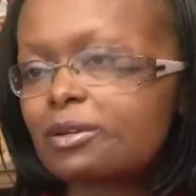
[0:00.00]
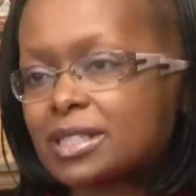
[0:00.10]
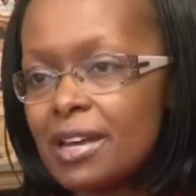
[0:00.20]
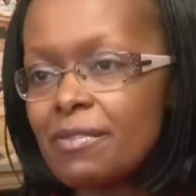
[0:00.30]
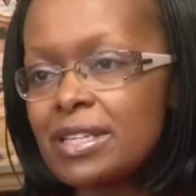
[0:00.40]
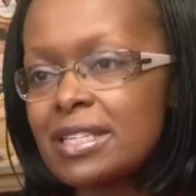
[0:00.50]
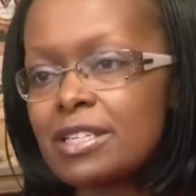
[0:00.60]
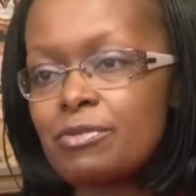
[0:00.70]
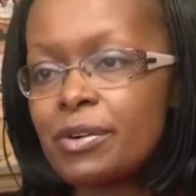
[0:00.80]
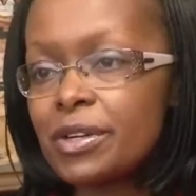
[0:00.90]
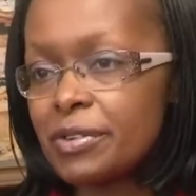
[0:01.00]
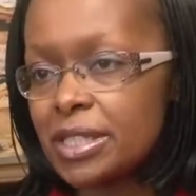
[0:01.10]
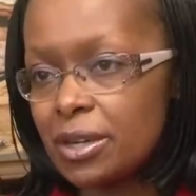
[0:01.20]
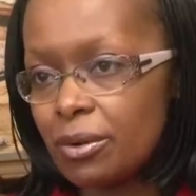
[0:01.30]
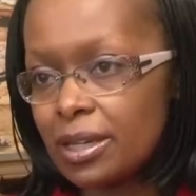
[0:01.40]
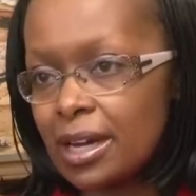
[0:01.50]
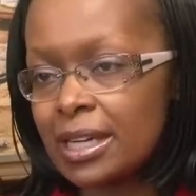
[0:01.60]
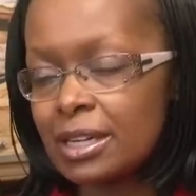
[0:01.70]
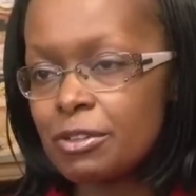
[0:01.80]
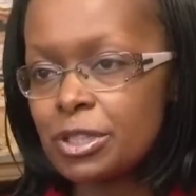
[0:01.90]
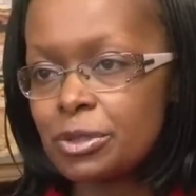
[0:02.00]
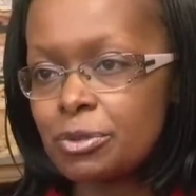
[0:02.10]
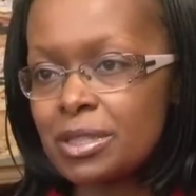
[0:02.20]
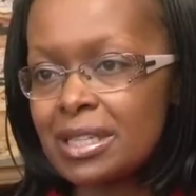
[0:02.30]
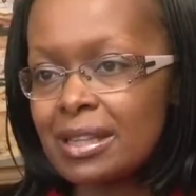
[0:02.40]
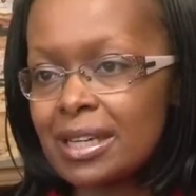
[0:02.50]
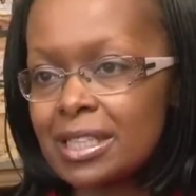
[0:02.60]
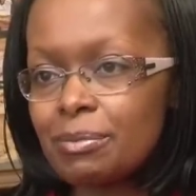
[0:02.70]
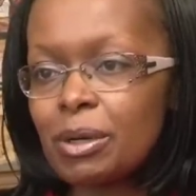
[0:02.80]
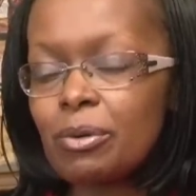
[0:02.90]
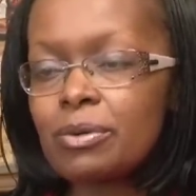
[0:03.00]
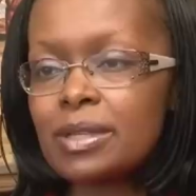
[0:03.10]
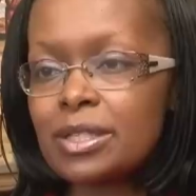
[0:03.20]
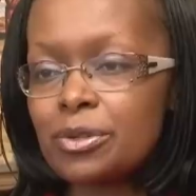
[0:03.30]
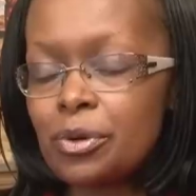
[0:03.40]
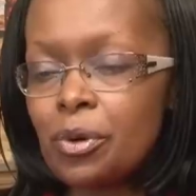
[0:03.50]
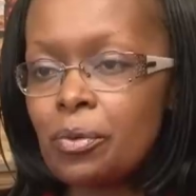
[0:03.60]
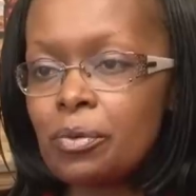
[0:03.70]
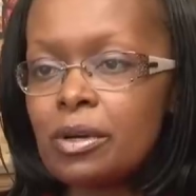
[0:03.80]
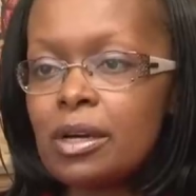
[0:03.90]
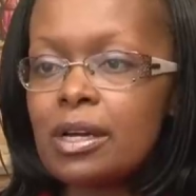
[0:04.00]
Savings is very critical under Vision 2030 because, as you know,